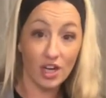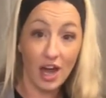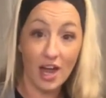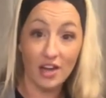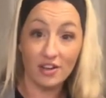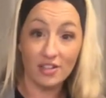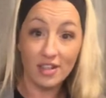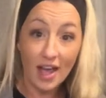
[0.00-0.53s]
at
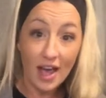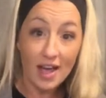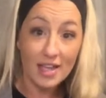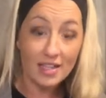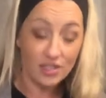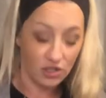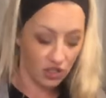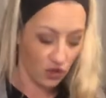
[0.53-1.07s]
your
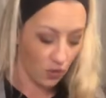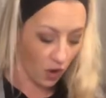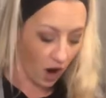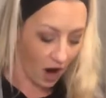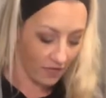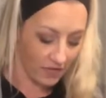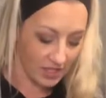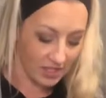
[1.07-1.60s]
desk or your
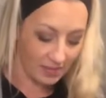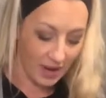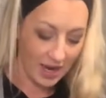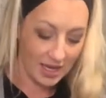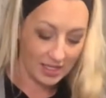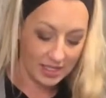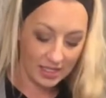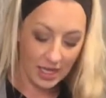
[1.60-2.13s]
office
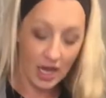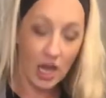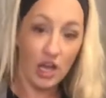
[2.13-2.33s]
space.